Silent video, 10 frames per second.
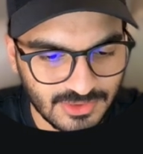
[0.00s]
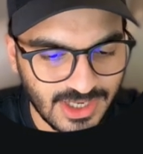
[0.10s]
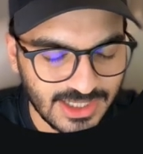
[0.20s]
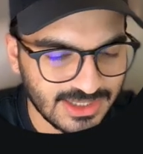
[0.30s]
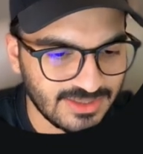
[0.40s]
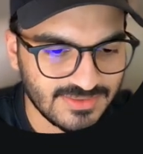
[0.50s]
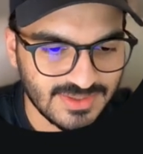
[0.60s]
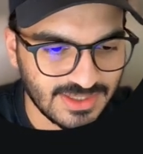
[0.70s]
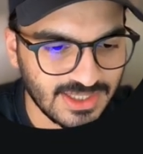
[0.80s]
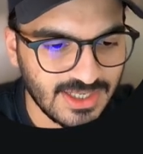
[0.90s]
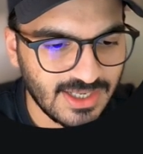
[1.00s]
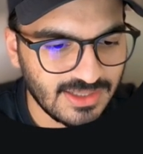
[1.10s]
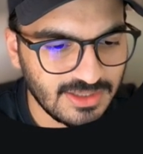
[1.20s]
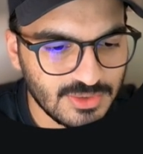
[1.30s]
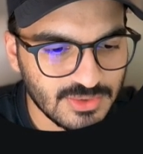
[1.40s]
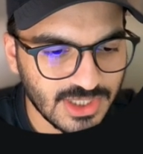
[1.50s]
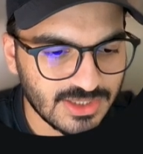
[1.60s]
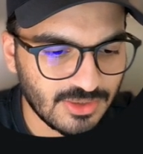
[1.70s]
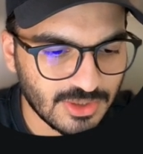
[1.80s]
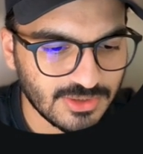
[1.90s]
ad creators, and they do get
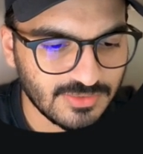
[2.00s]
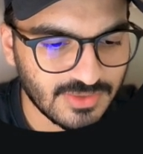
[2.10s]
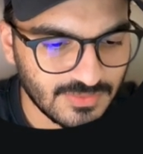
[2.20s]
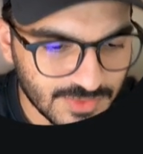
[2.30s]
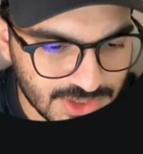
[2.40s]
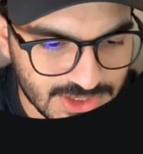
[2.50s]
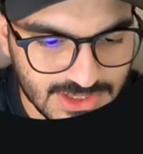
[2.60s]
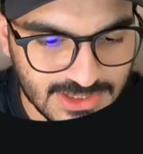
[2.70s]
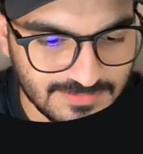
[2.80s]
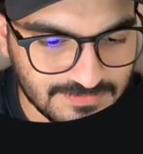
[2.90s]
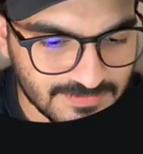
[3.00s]
a lot of conversions.